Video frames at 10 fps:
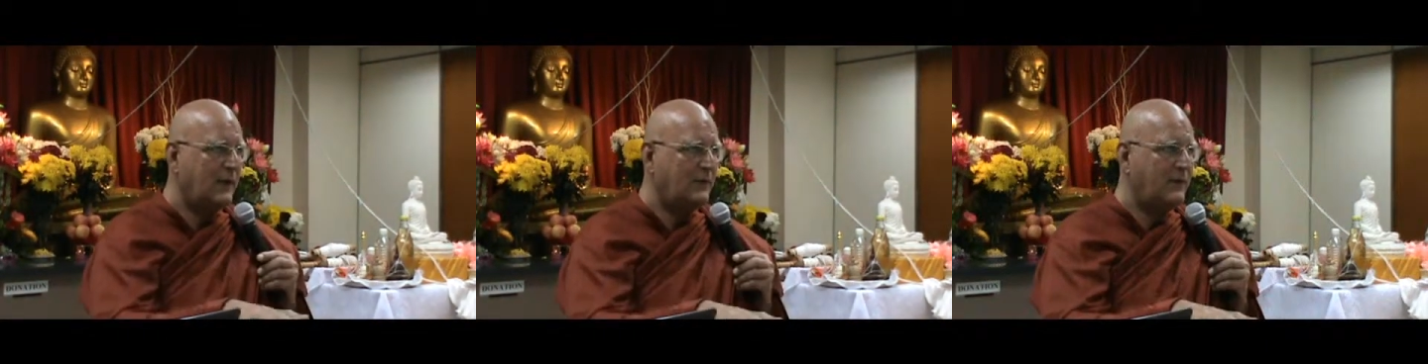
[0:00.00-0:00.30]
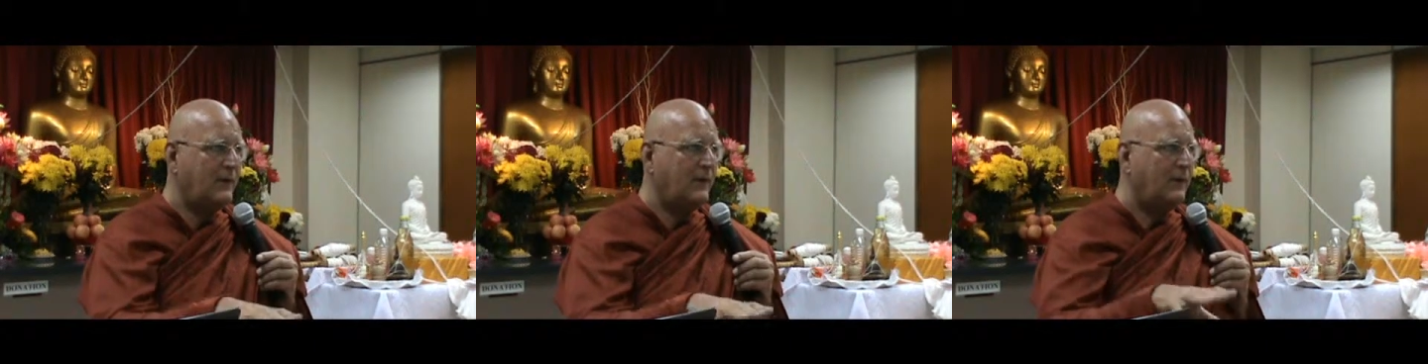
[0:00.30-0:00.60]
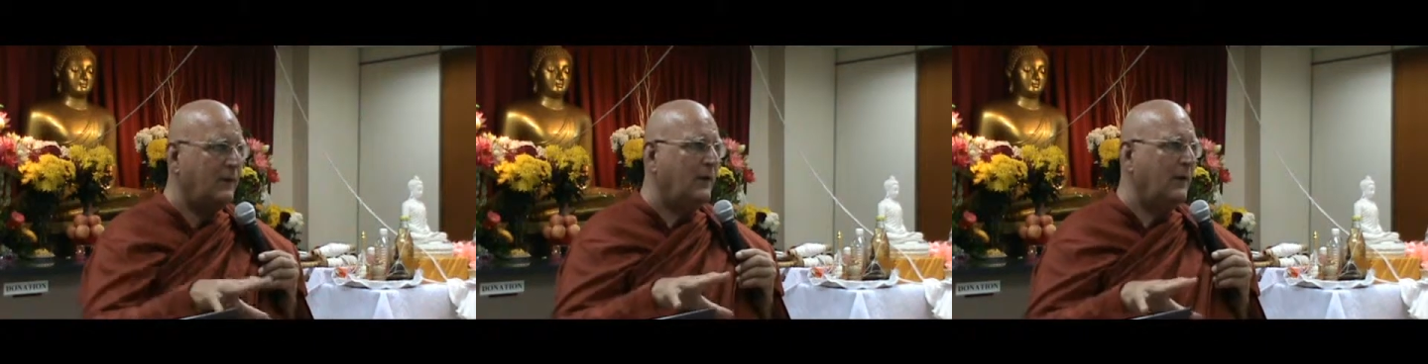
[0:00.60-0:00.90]

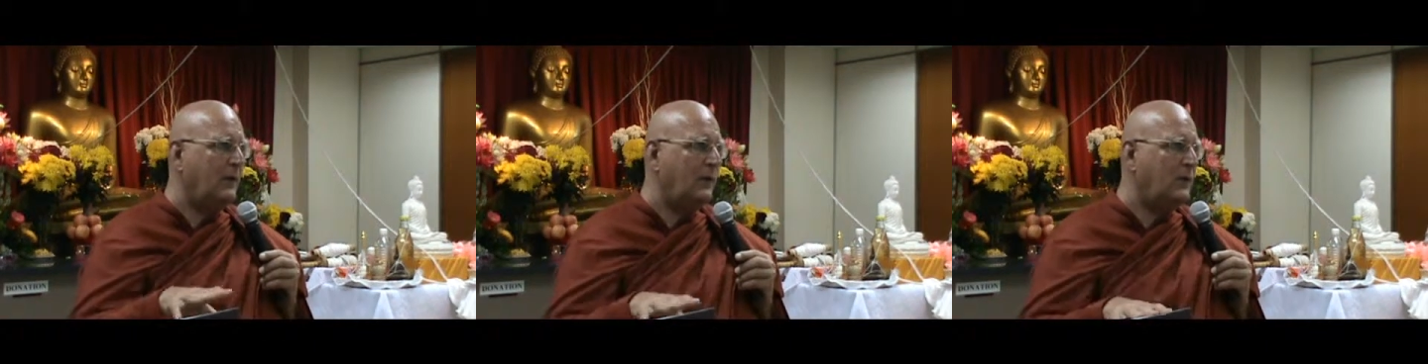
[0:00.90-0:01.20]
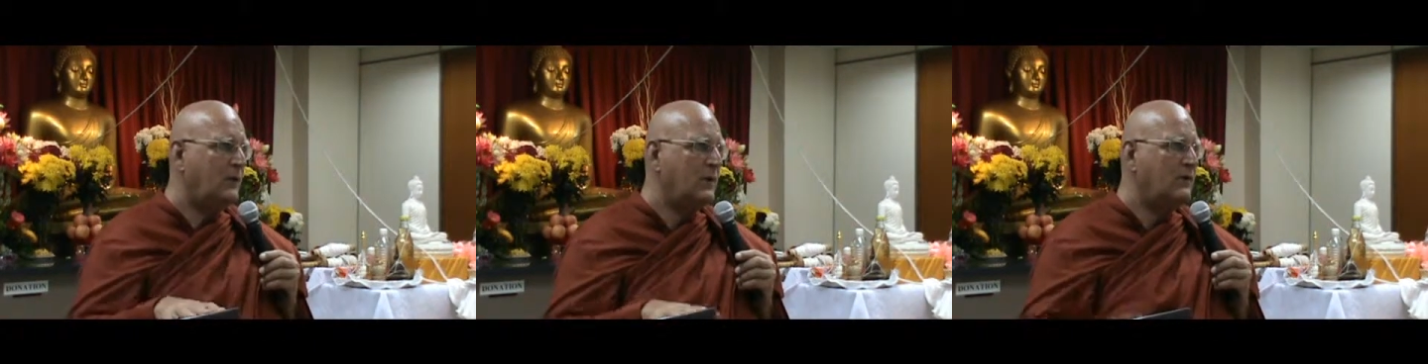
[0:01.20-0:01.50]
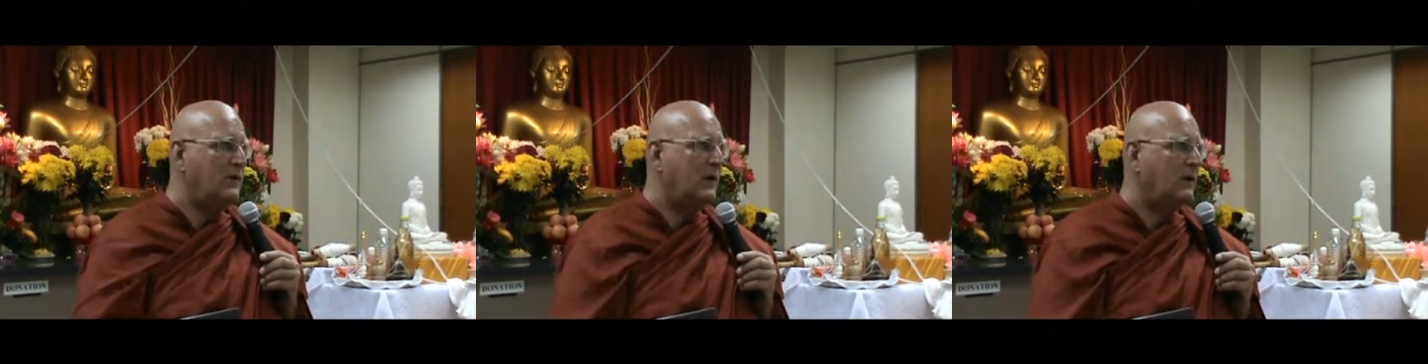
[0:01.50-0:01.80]
Malaysia and
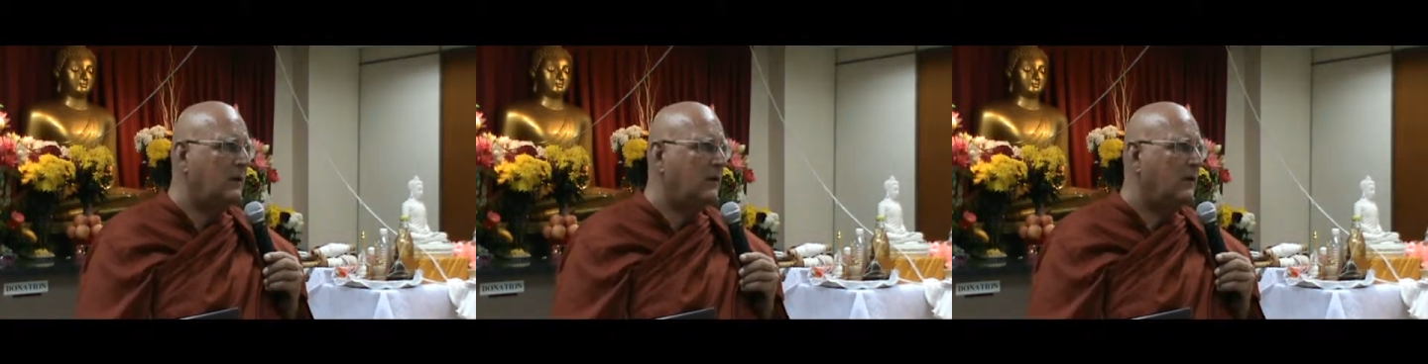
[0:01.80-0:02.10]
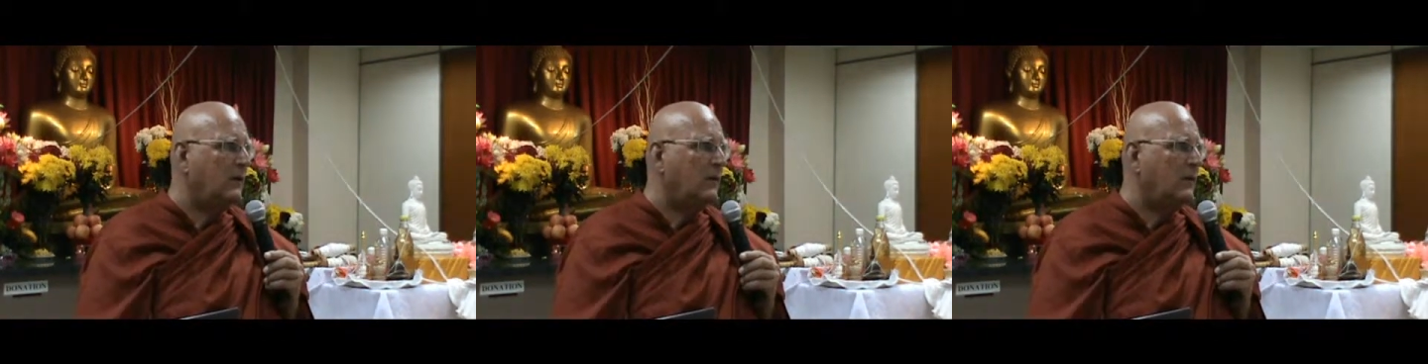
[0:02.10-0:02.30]
Indonesia